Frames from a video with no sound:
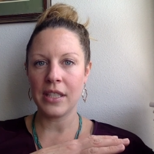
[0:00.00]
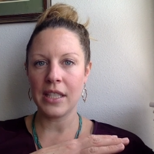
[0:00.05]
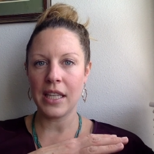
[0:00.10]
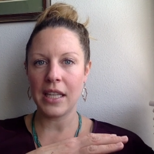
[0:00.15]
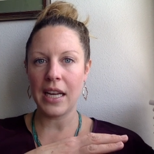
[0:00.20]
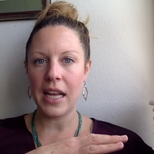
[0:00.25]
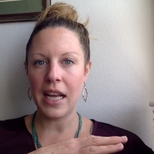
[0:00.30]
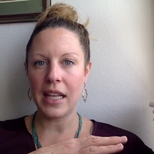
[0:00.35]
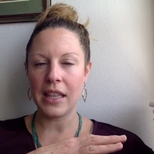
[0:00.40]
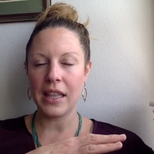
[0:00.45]

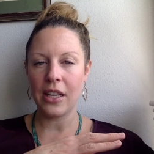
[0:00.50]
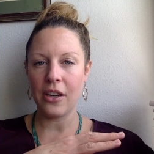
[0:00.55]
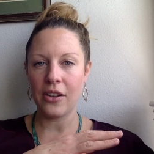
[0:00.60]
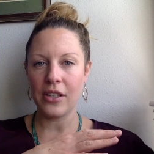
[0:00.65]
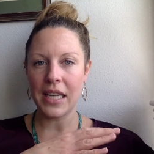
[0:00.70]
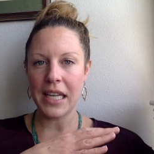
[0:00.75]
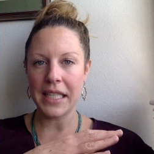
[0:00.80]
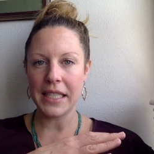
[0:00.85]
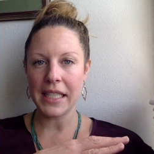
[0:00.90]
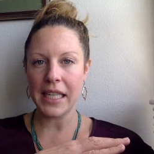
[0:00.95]
sit at their
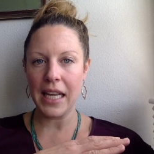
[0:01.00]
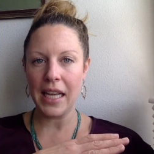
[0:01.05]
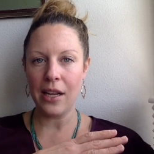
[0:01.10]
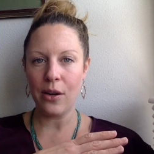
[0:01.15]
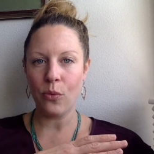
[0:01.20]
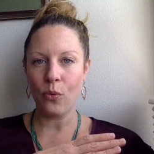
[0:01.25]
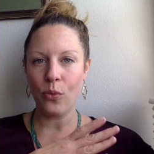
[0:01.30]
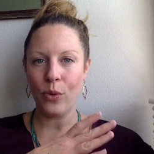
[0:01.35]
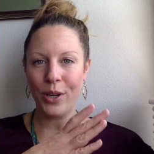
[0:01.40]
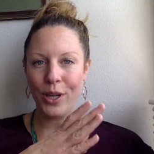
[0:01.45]
desk
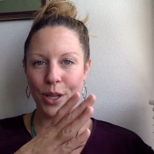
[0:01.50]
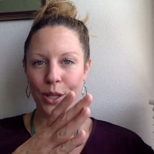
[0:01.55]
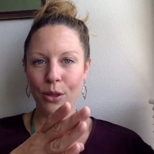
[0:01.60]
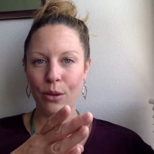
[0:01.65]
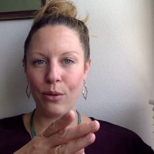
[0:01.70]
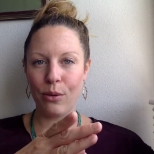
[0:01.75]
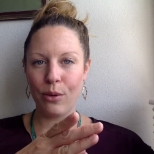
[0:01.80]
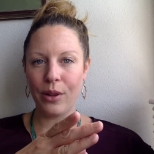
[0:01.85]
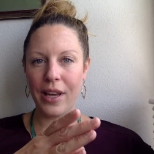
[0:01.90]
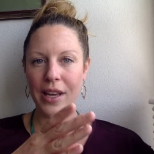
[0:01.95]
and work
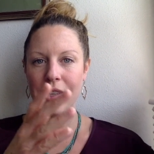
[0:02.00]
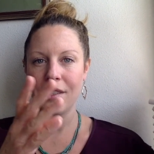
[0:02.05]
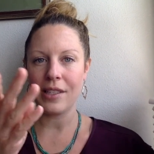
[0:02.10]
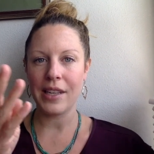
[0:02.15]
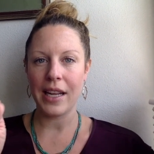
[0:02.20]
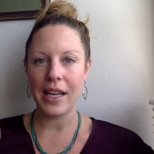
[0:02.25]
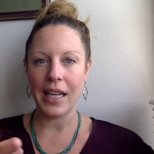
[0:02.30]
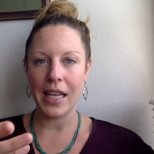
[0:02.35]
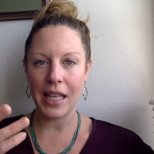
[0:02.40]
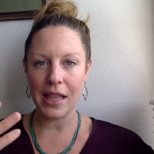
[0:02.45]
through
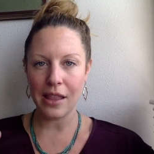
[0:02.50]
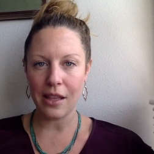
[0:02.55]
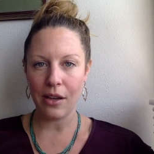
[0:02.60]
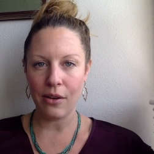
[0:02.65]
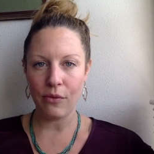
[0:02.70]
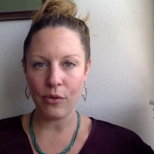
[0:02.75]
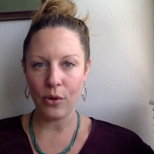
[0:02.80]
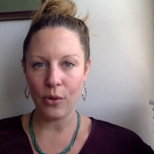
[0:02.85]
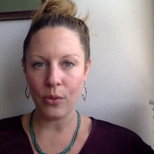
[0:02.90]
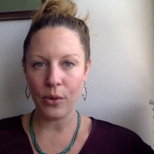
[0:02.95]
lunch and eat
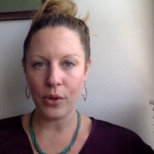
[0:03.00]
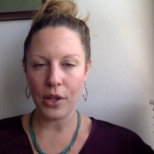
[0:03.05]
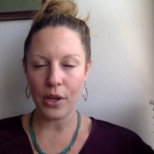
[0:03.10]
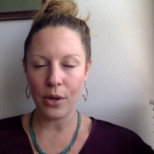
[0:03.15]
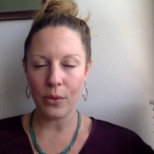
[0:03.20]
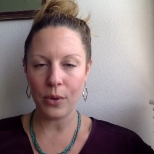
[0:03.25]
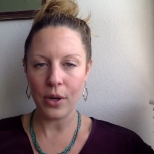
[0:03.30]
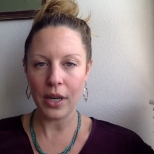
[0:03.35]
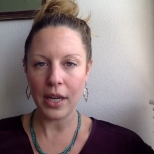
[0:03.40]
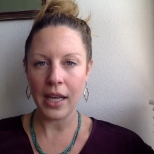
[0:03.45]
their food while
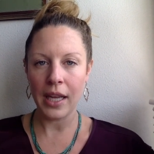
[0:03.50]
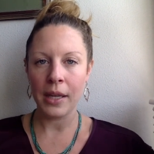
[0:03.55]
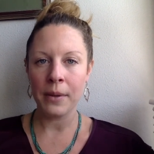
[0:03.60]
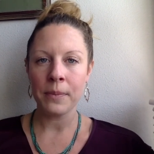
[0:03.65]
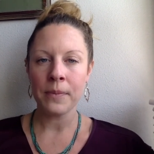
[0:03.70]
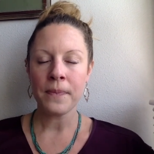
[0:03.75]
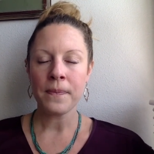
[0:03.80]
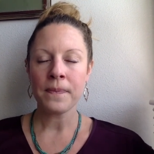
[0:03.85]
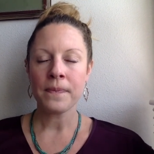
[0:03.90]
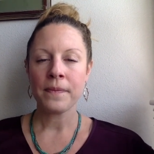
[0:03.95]
they're working.
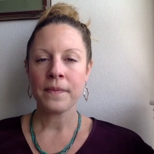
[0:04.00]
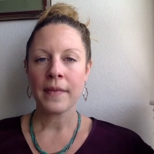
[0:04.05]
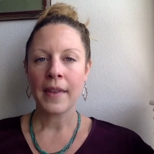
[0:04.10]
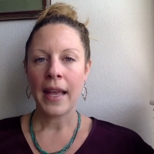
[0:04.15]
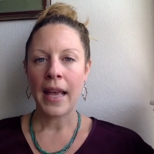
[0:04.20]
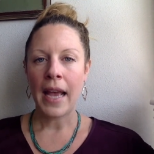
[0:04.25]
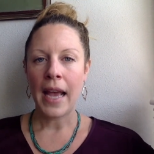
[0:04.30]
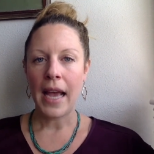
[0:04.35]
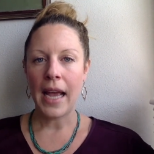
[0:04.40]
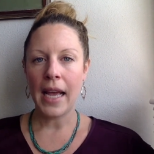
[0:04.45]

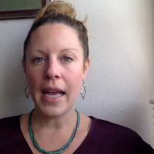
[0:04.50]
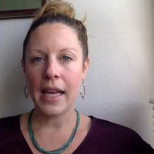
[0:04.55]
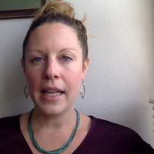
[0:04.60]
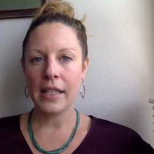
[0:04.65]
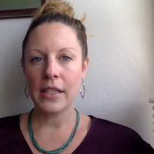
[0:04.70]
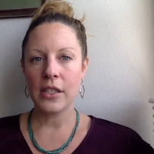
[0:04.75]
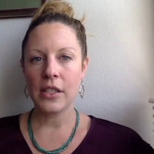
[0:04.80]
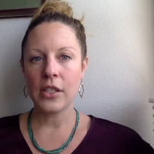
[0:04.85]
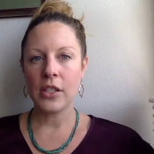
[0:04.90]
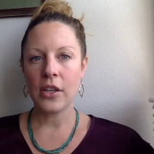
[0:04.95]

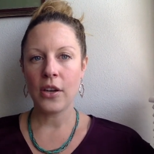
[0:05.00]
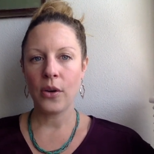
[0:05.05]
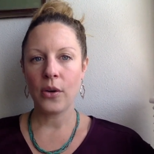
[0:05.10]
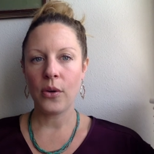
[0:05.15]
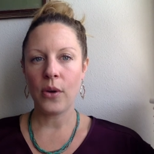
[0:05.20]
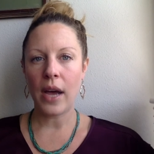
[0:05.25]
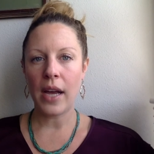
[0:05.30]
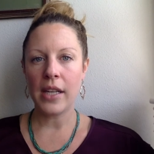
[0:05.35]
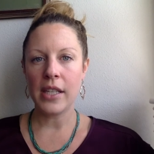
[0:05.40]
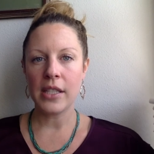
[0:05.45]
And
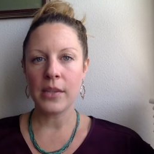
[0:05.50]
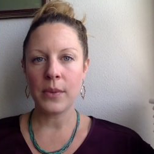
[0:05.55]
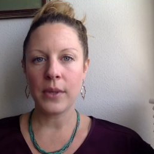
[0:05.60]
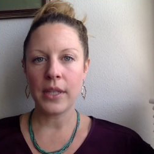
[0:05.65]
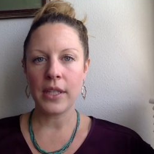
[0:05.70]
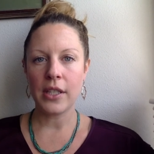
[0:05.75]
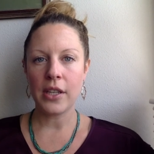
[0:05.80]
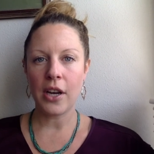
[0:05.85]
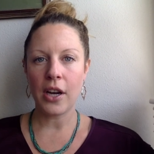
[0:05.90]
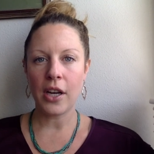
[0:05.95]
so I just
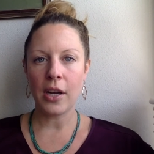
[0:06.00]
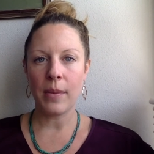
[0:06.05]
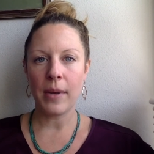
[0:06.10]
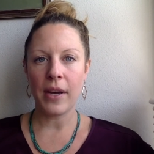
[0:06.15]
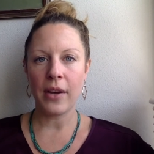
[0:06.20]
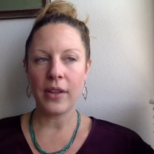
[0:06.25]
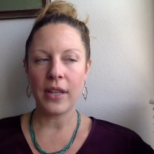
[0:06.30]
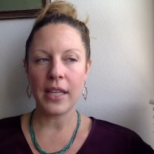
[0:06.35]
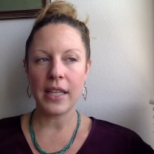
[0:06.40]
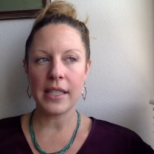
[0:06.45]
want to talk
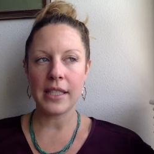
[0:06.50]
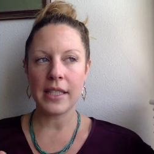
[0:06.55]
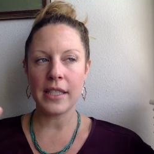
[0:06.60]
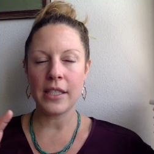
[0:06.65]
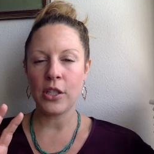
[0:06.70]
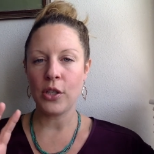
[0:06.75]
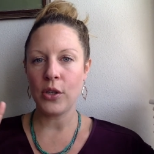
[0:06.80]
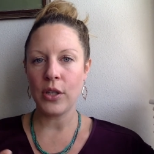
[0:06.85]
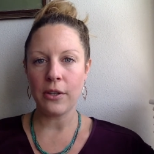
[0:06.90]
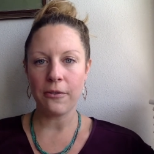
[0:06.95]
about these
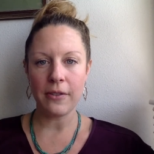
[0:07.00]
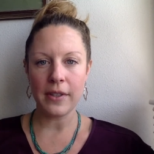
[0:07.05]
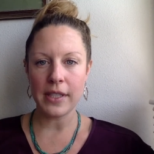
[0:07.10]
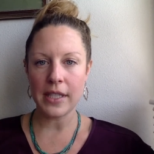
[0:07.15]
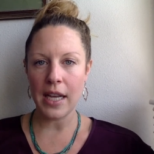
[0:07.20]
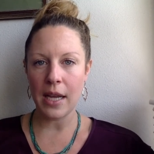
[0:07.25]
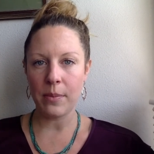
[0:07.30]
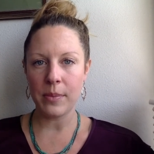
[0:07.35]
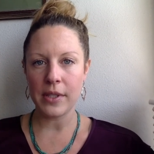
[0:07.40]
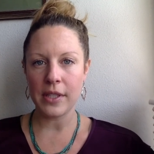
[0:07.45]
two
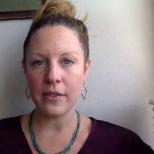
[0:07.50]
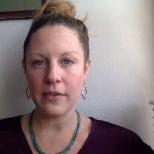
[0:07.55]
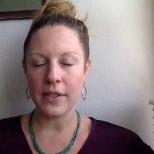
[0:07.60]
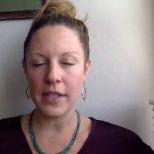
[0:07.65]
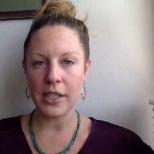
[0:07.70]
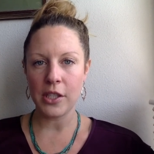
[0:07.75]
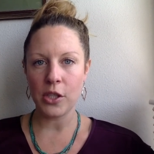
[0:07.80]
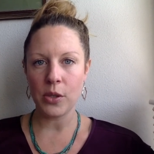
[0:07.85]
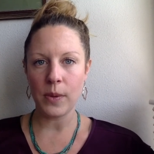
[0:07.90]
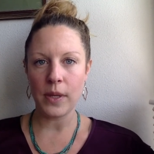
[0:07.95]
different types of
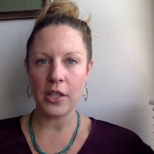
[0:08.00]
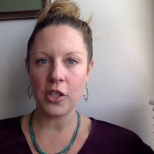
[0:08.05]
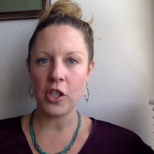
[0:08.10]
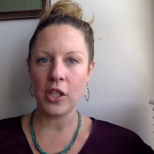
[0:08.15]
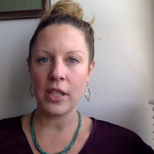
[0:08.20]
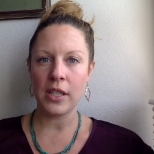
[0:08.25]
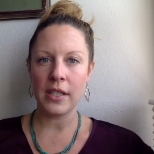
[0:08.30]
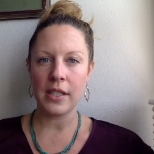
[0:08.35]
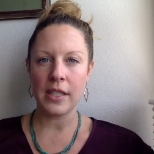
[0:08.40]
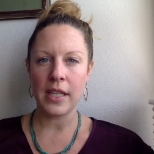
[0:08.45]

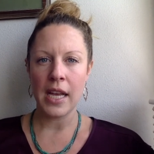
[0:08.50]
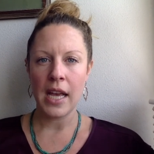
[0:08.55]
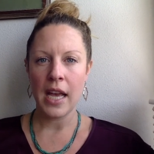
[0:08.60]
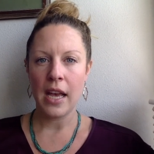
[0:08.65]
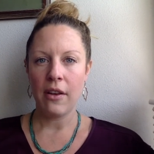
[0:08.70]
situations.